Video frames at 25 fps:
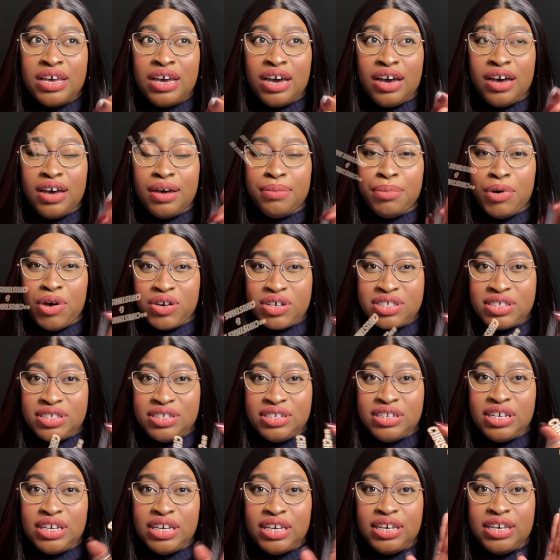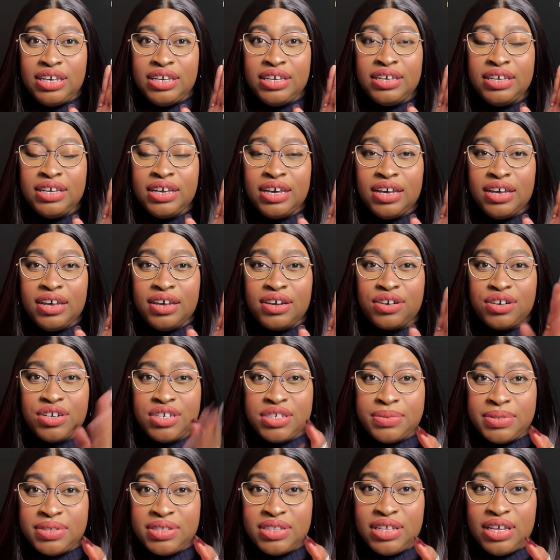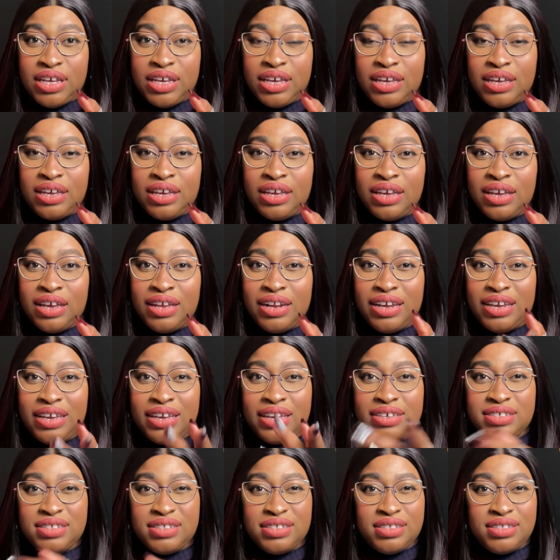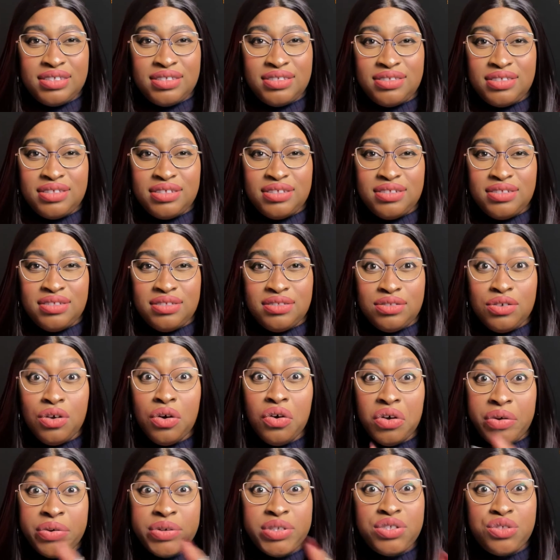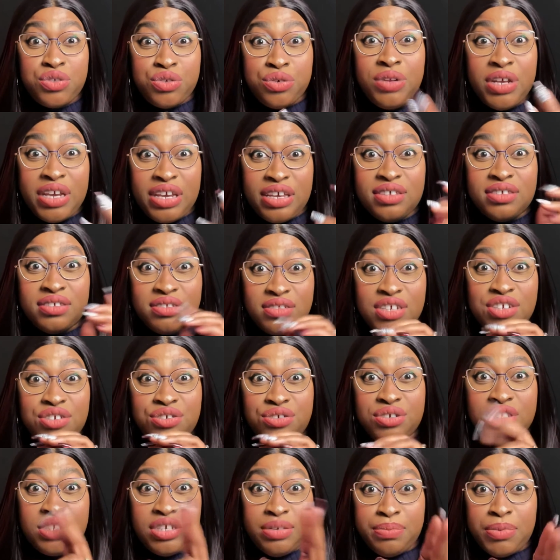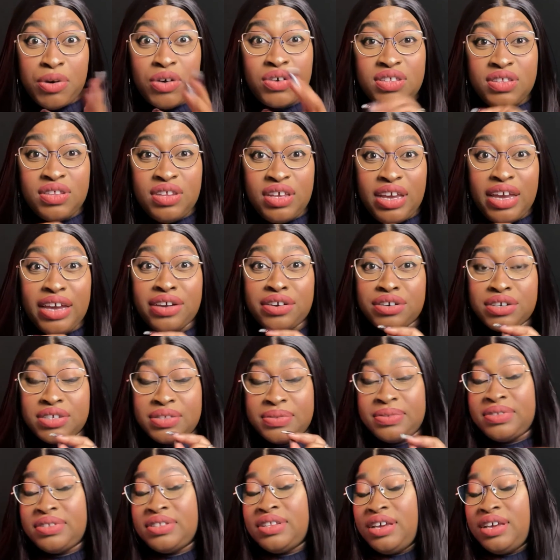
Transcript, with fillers: uh, Boxing Day, uh, Christmas Day, and I guess, no, it was two days, literally Boxing Day and Christmas